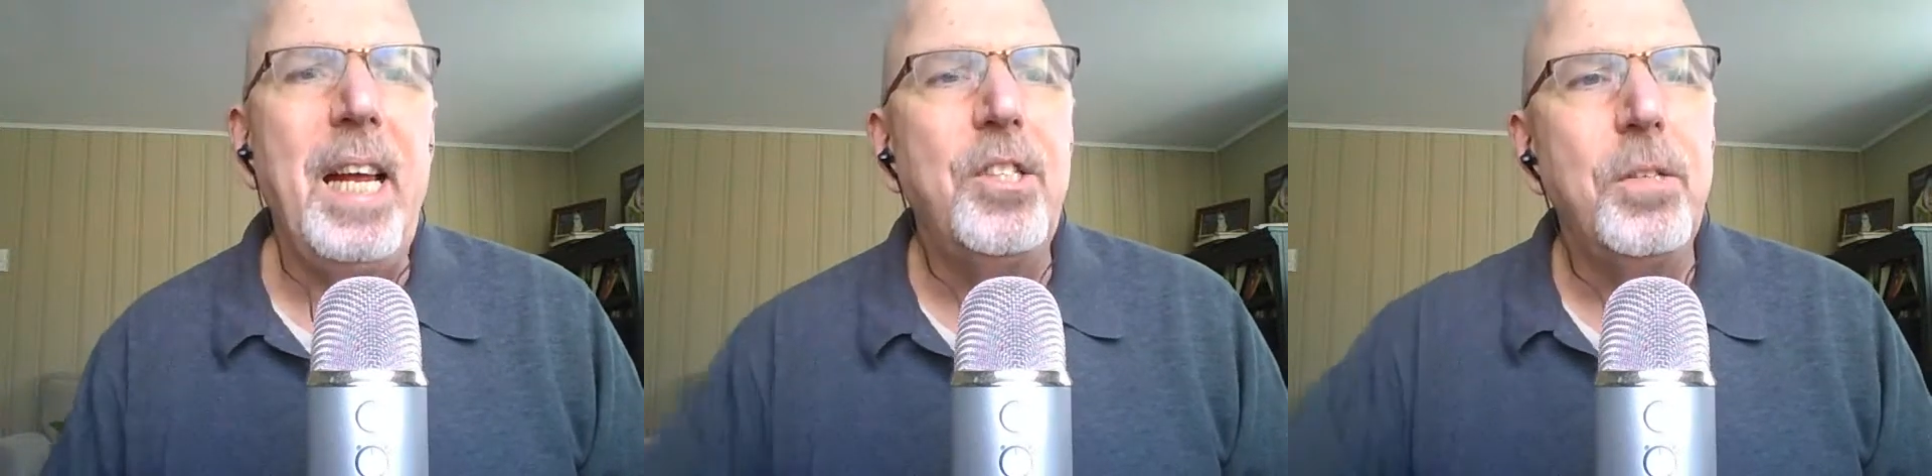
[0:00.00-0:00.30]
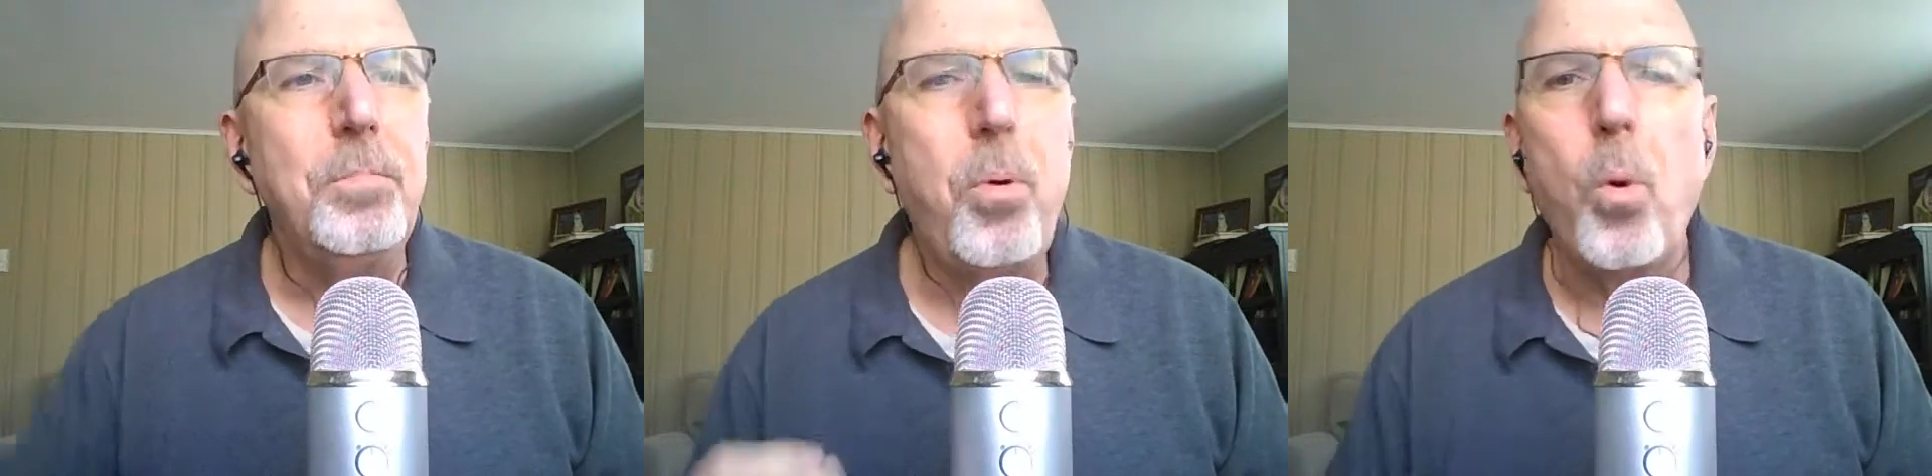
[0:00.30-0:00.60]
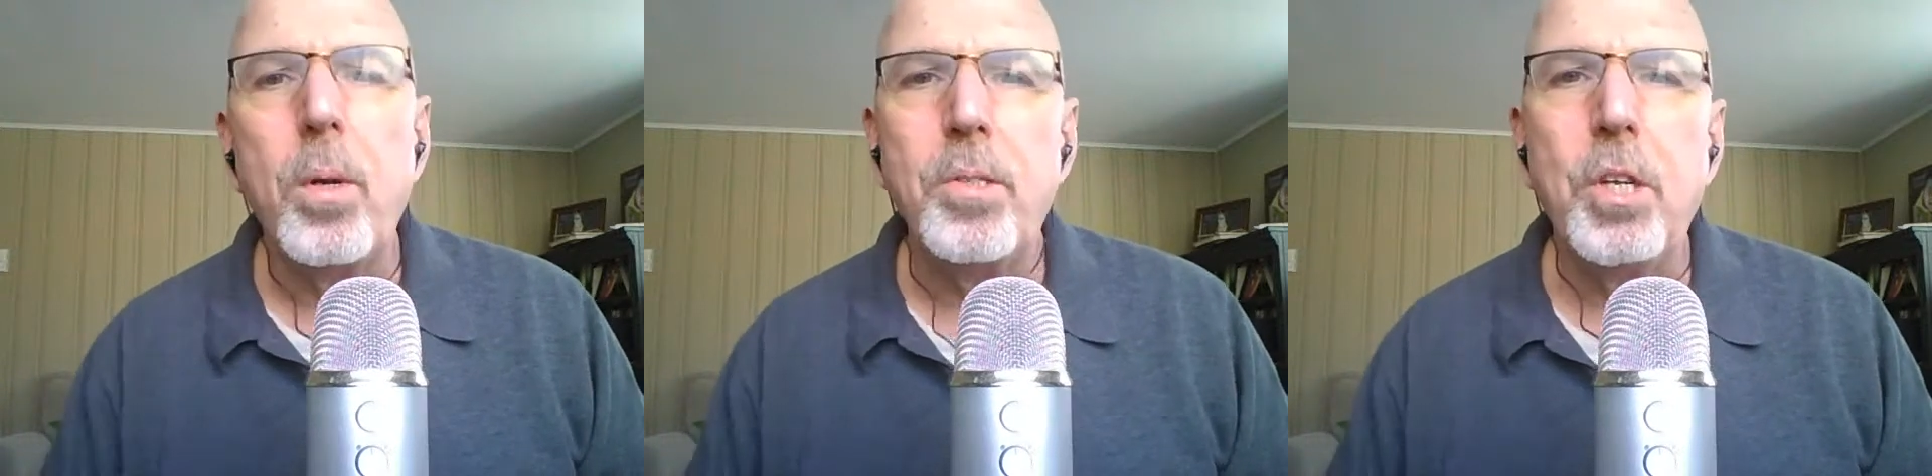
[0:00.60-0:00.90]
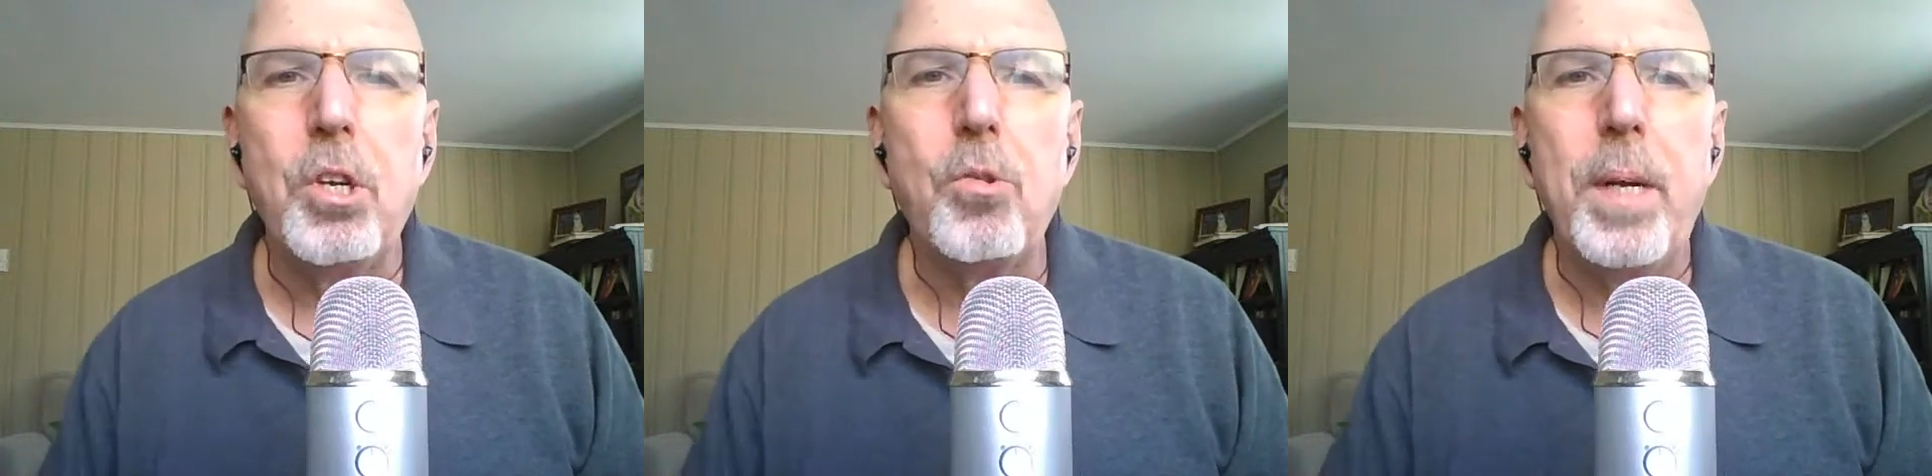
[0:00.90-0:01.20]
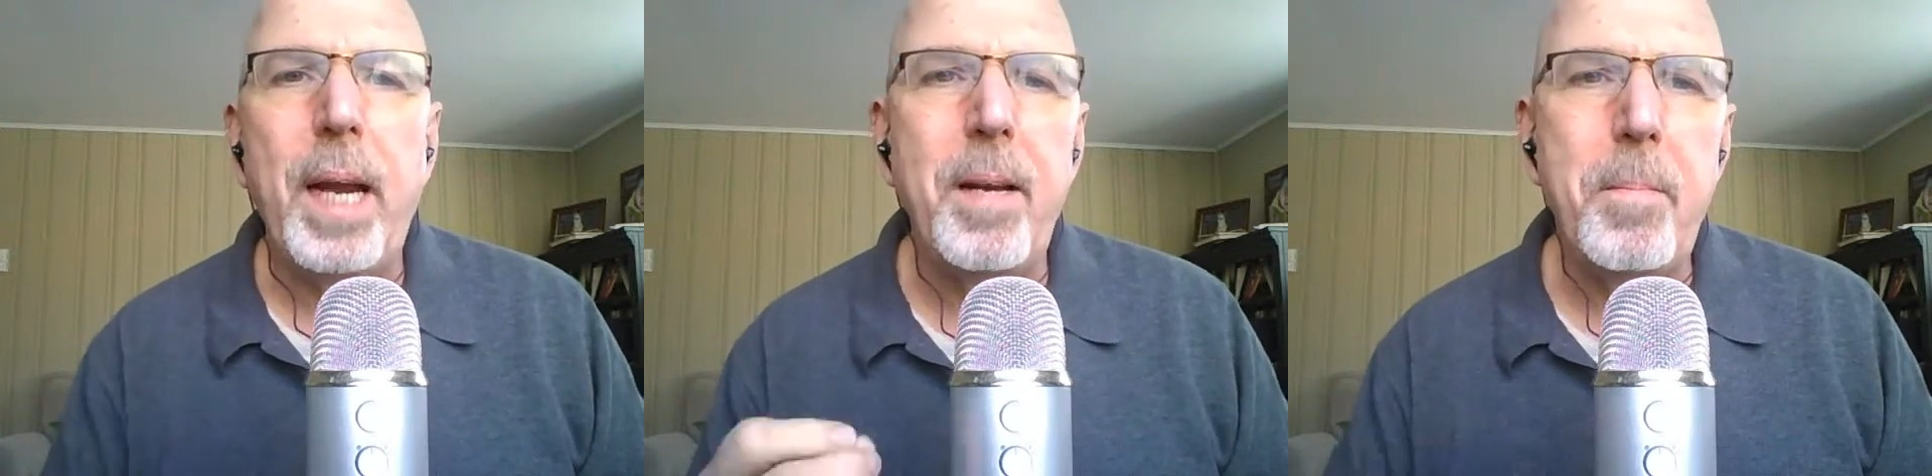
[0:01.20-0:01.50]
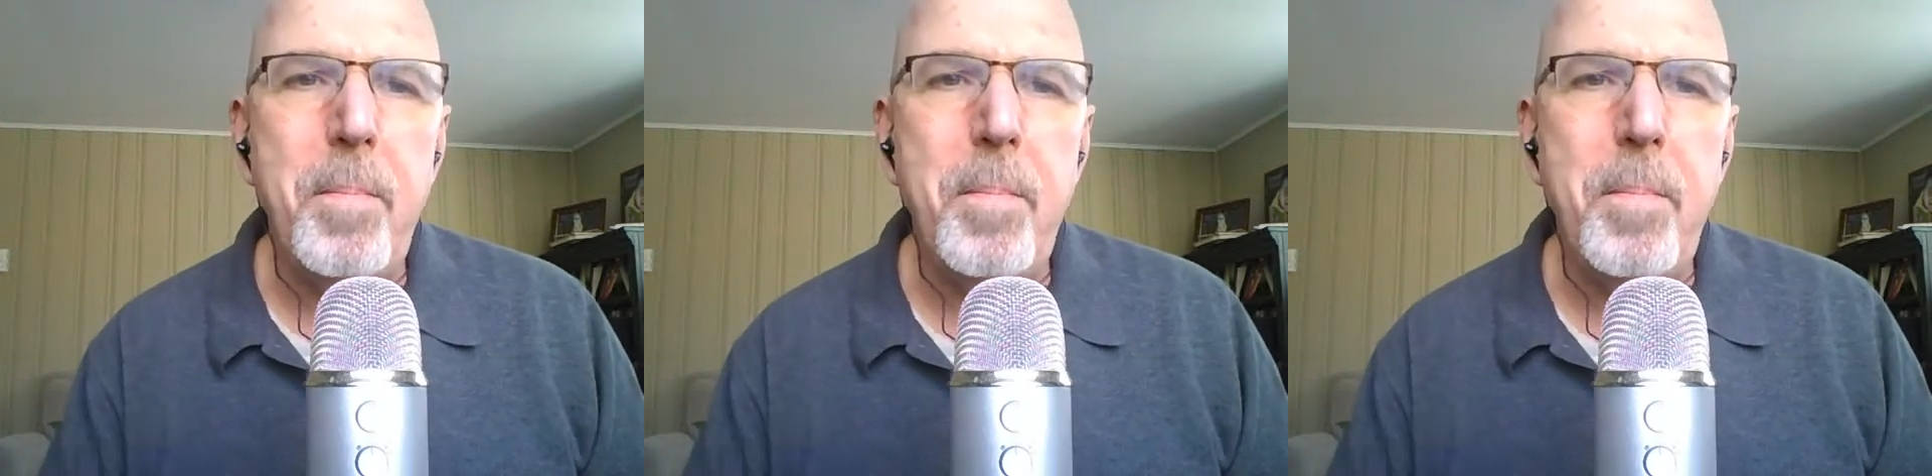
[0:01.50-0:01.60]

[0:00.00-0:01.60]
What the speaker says: it's important to create a